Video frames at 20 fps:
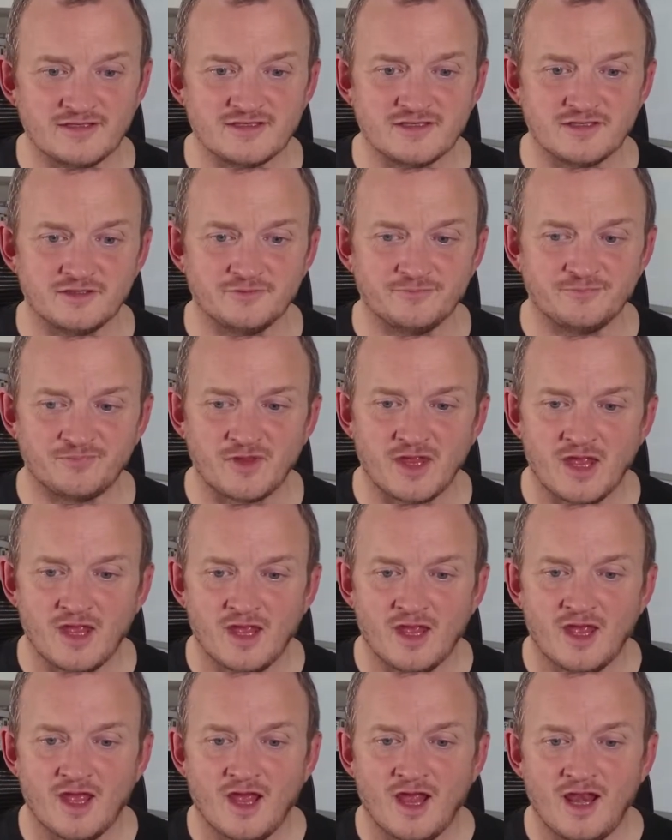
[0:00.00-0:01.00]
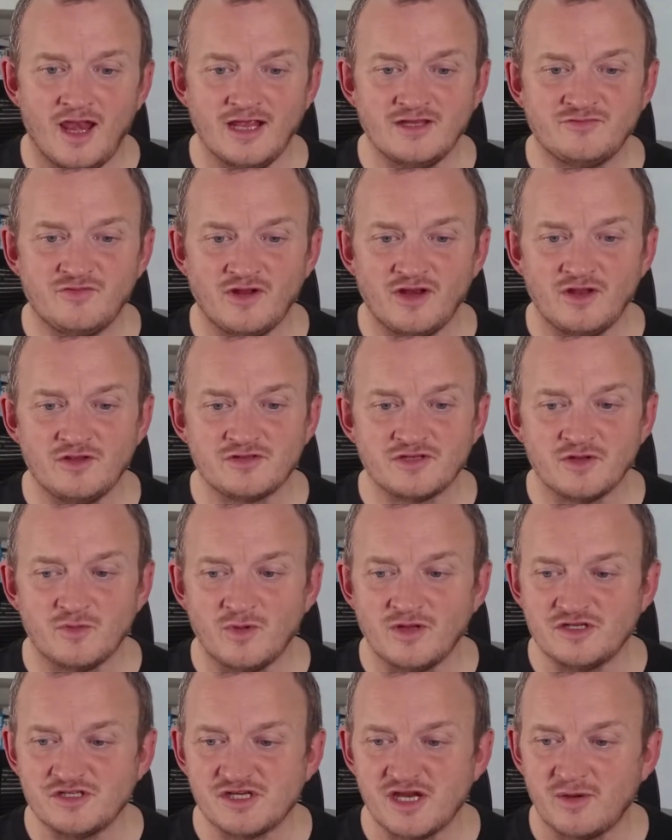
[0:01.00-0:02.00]
So let's find out who's going to
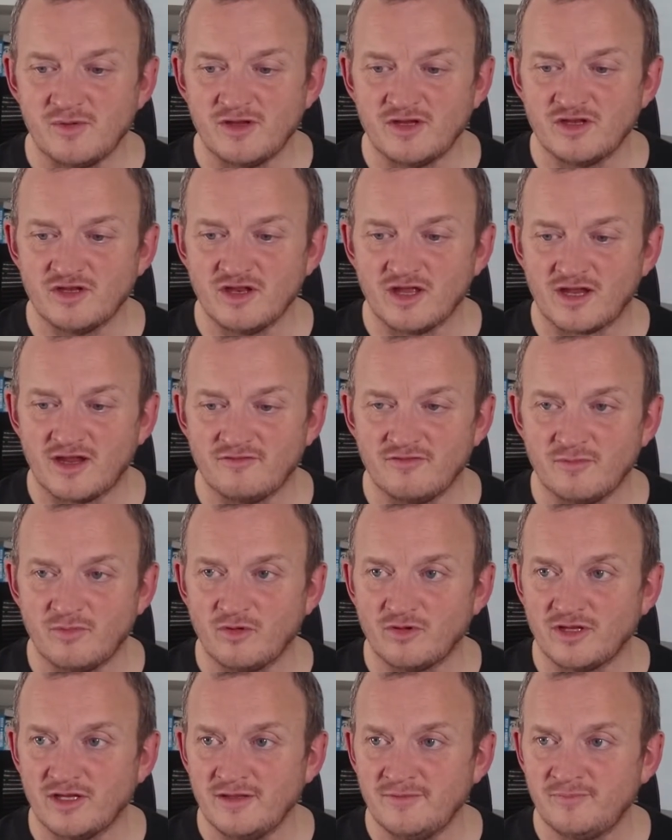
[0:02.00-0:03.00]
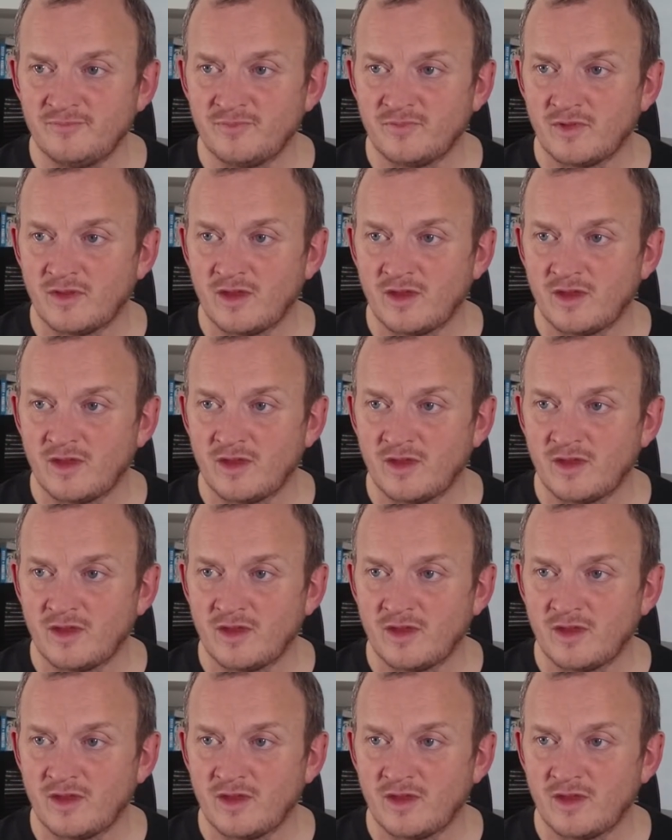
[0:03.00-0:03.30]
win, shall we? Good luck, everybody.